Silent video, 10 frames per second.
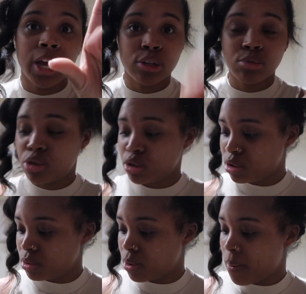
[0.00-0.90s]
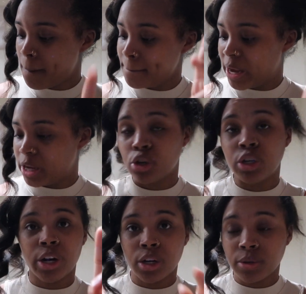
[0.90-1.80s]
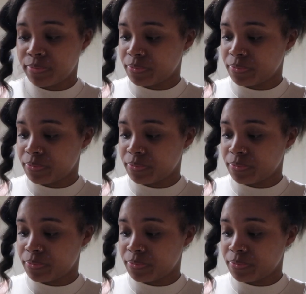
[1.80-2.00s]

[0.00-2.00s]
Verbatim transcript: Here's what you do. Make your dinner.